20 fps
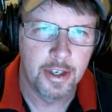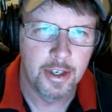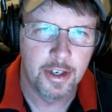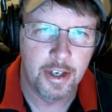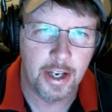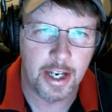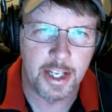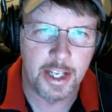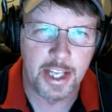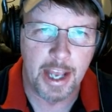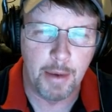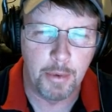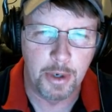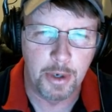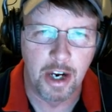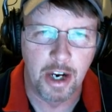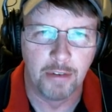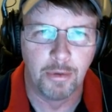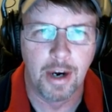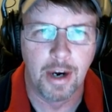and that
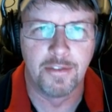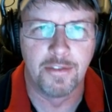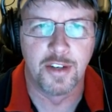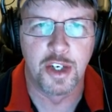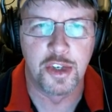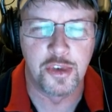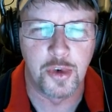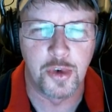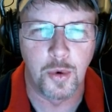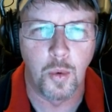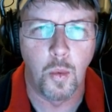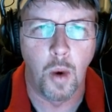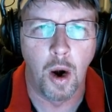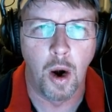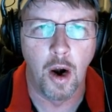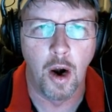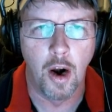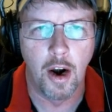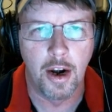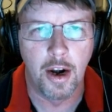would uh, reference a
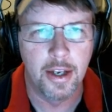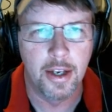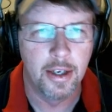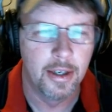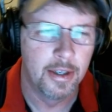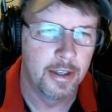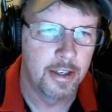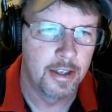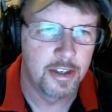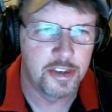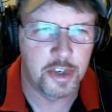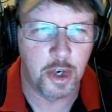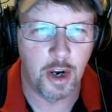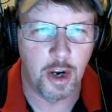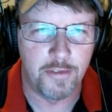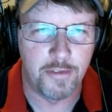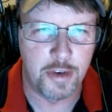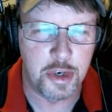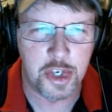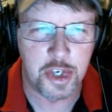word. So
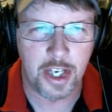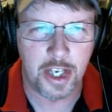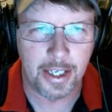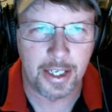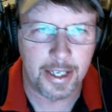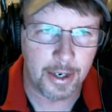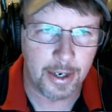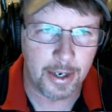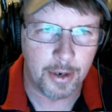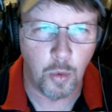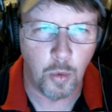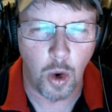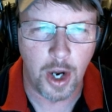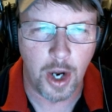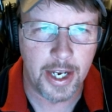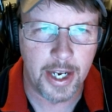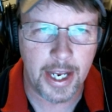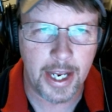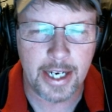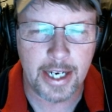if you sent like
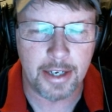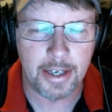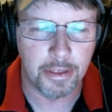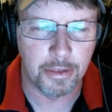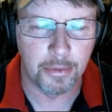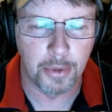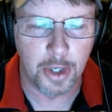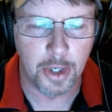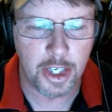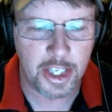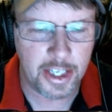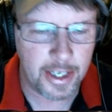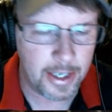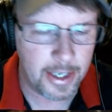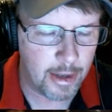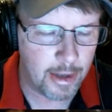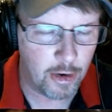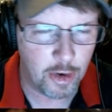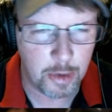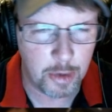183,
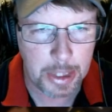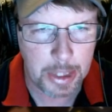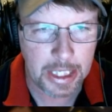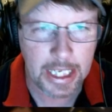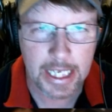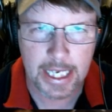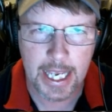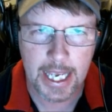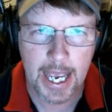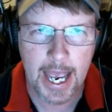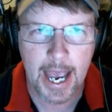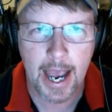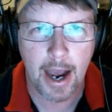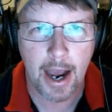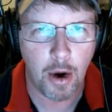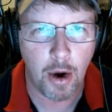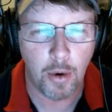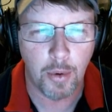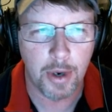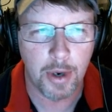that would be like
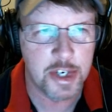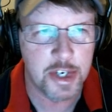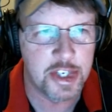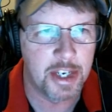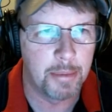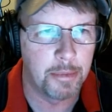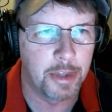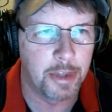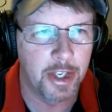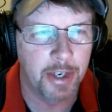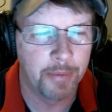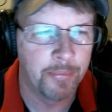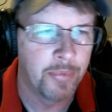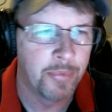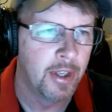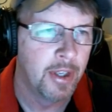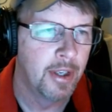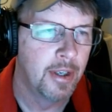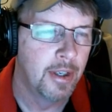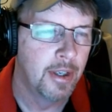how or something.
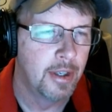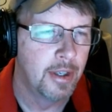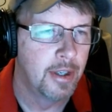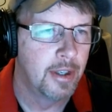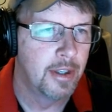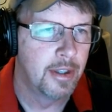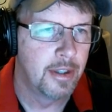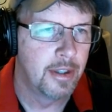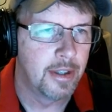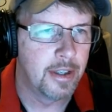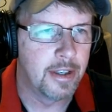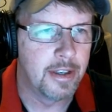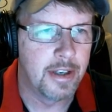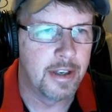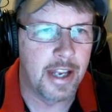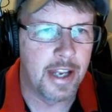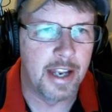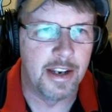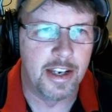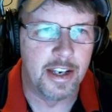
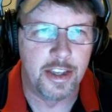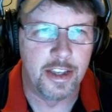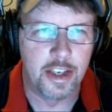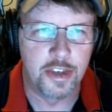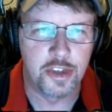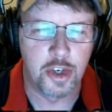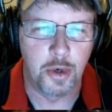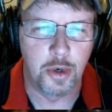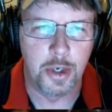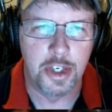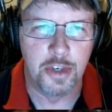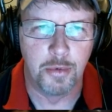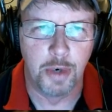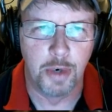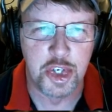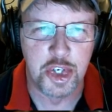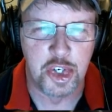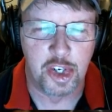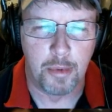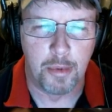And so the
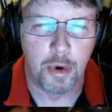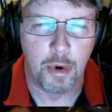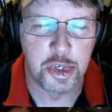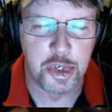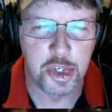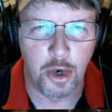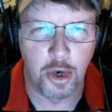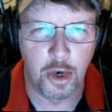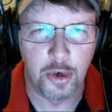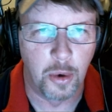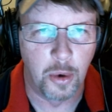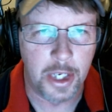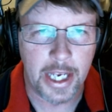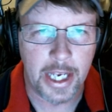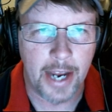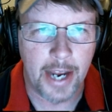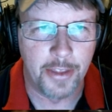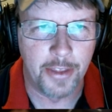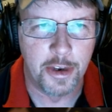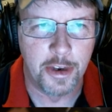original Morse code
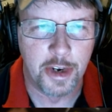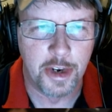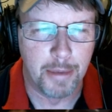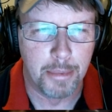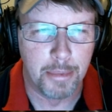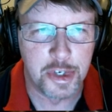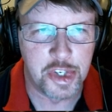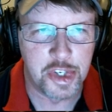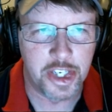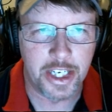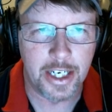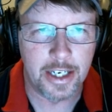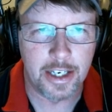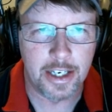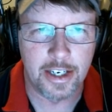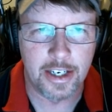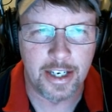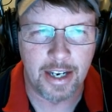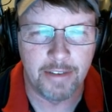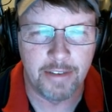only had the numbers and it
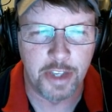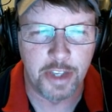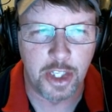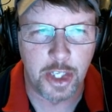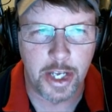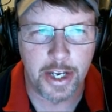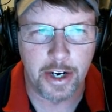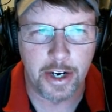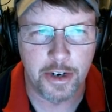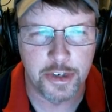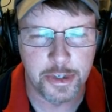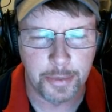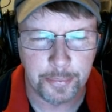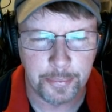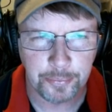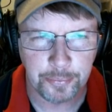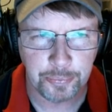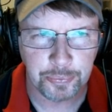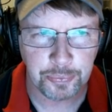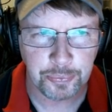didn't have the letters.
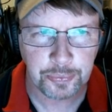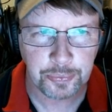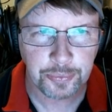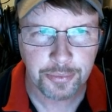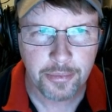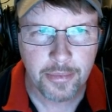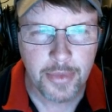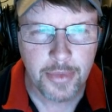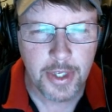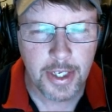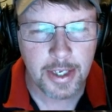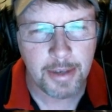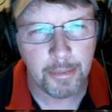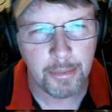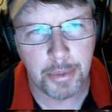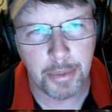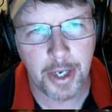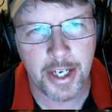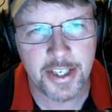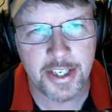
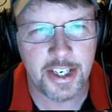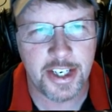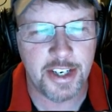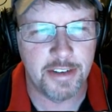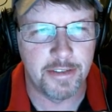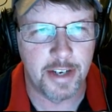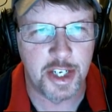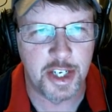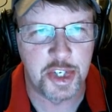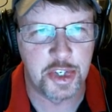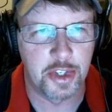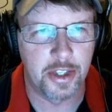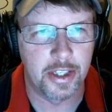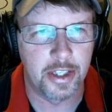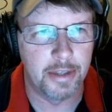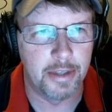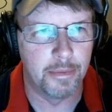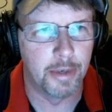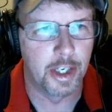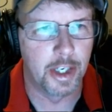But he
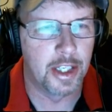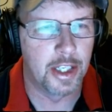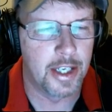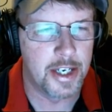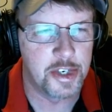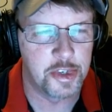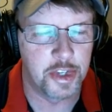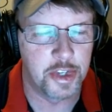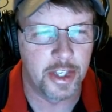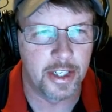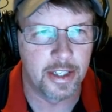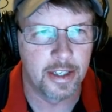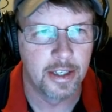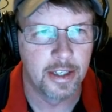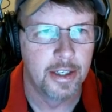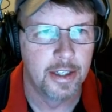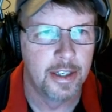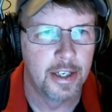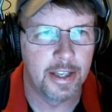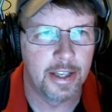eventually realized that
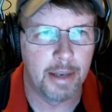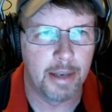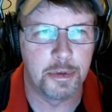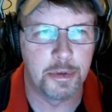that was